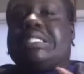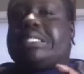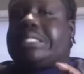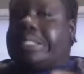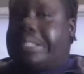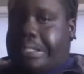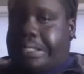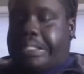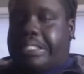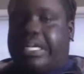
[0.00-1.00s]

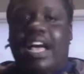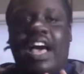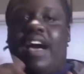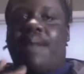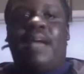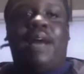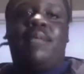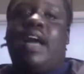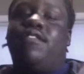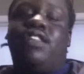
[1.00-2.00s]
I'm
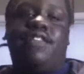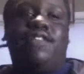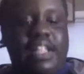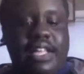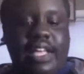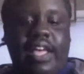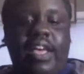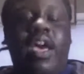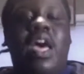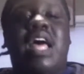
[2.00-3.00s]
not really feeling it.
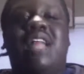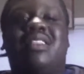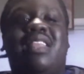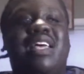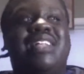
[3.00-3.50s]
And then